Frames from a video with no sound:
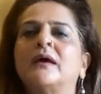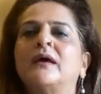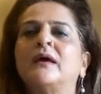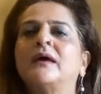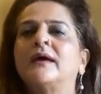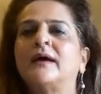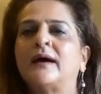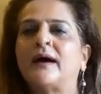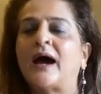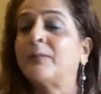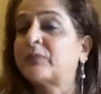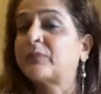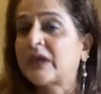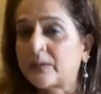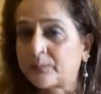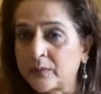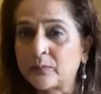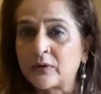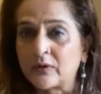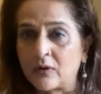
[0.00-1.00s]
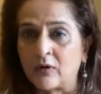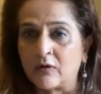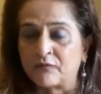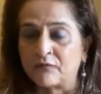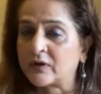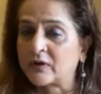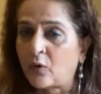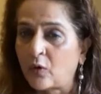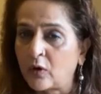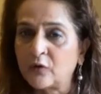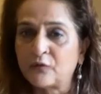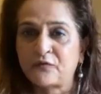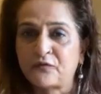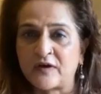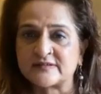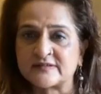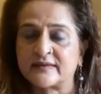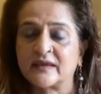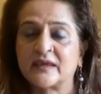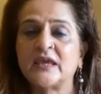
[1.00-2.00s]
I'm capable of. And all of us, I
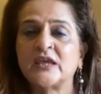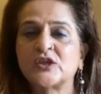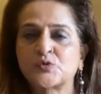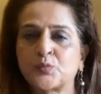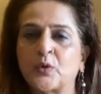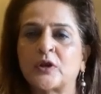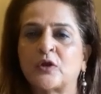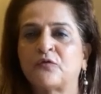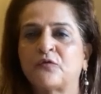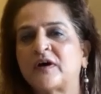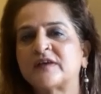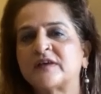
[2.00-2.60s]
think each one of us